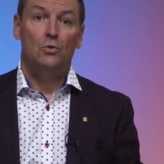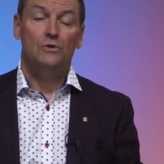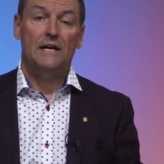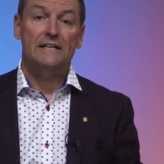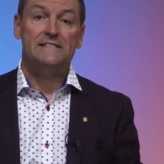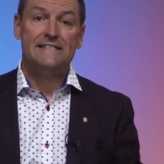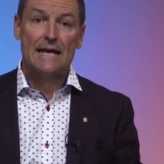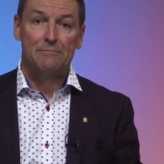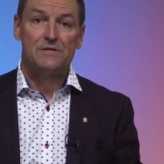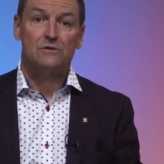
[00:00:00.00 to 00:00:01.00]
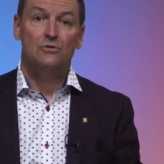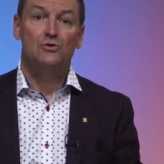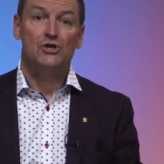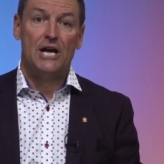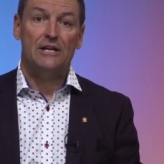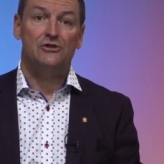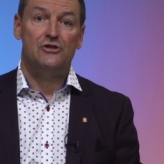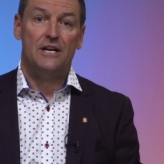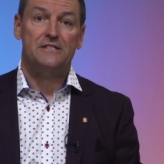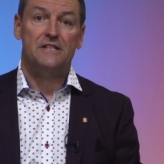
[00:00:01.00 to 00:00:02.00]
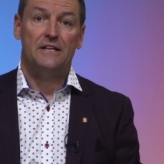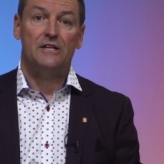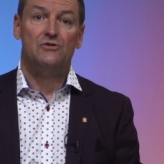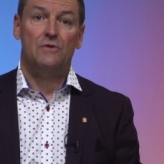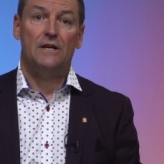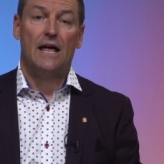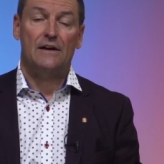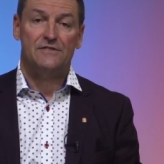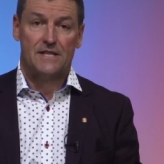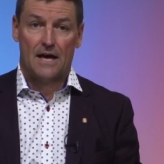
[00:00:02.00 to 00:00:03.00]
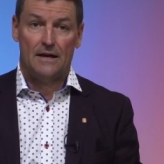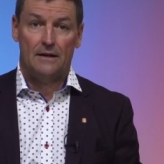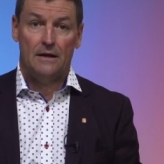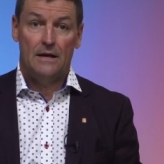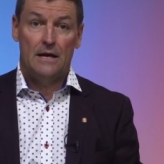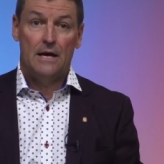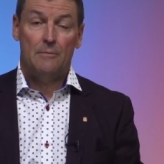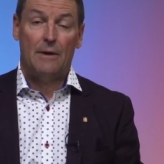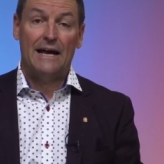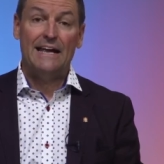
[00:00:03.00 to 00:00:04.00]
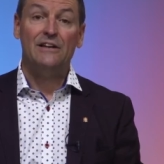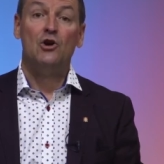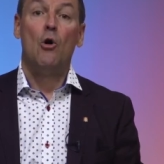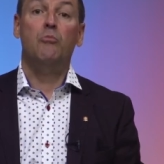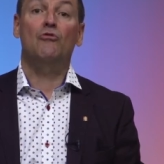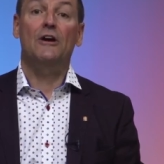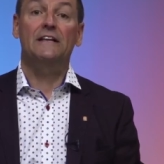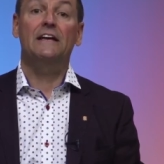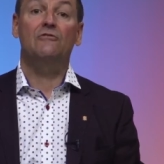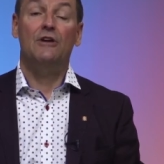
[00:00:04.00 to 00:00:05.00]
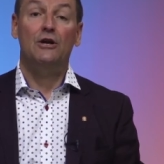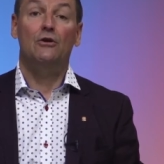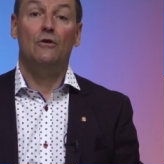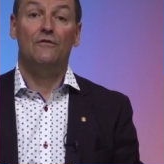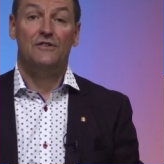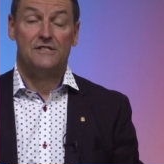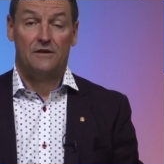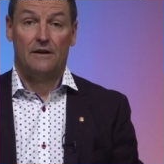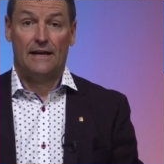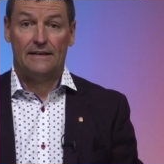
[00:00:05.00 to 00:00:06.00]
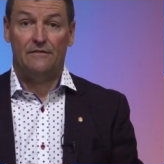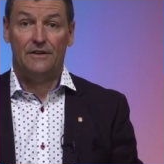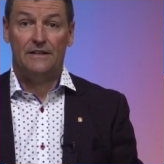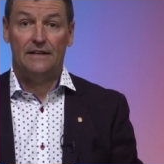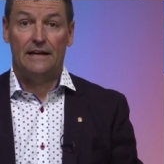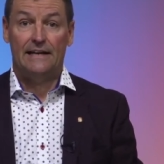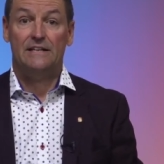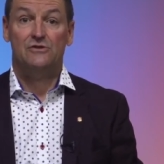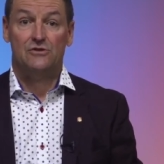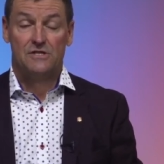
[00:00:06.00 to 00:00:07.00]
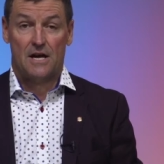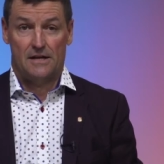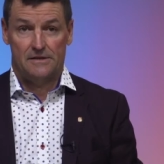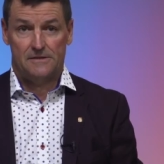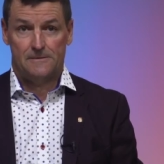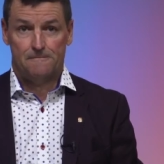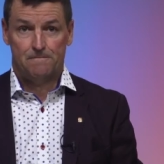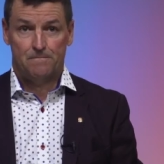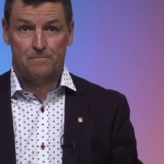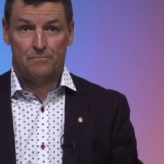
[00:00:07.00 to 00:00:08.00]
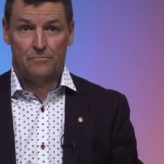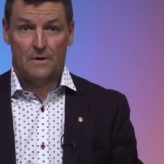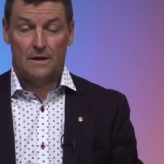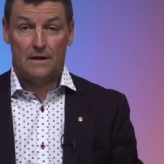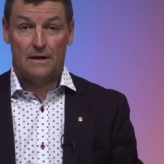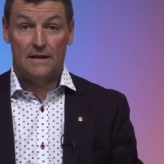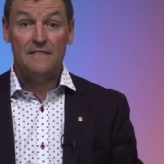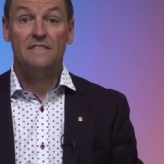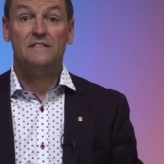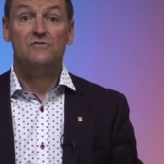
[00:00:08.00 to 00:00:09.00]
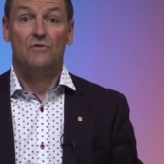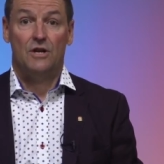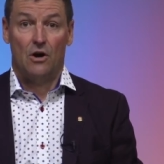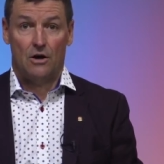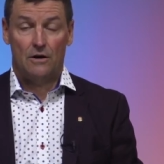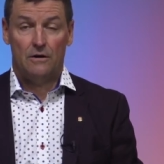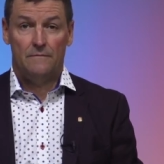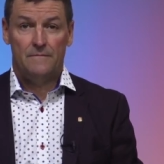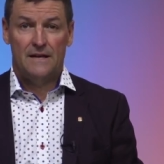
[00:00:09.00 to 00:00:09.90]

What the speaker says: who take steps to change their sedentary lifestyle by incorporating regular physical activity and exercise. In this regard,